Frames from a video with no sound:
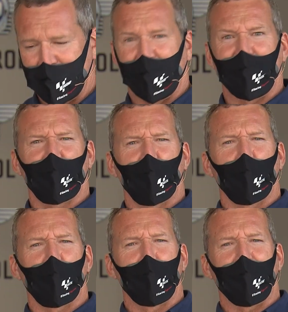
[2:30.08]
let's
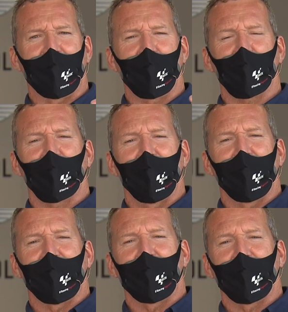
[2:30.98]
talk about
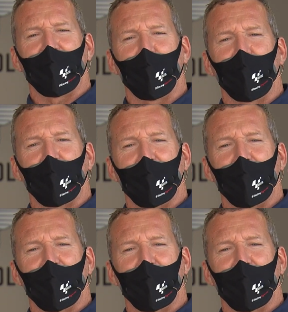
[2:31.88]
the